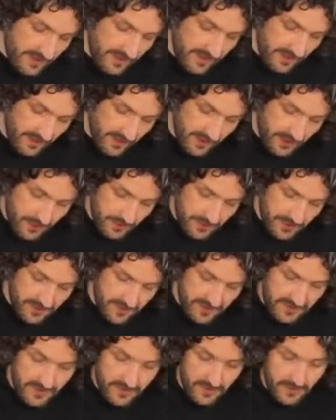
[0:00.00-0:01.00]
the
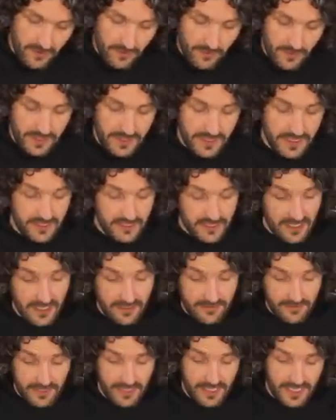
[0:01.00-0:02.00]
loops we need to
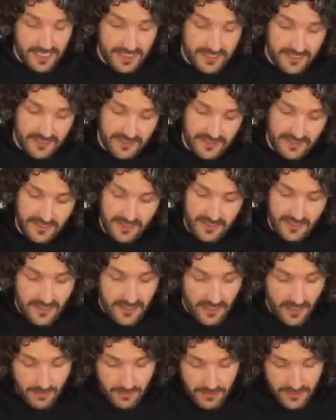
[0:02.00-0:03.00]
have a nice
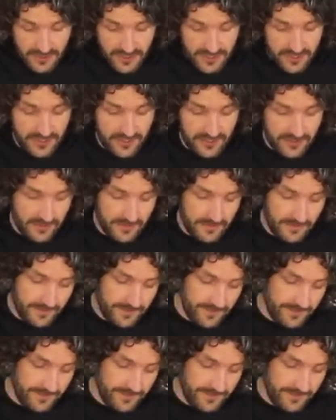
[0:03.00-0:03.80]
composition,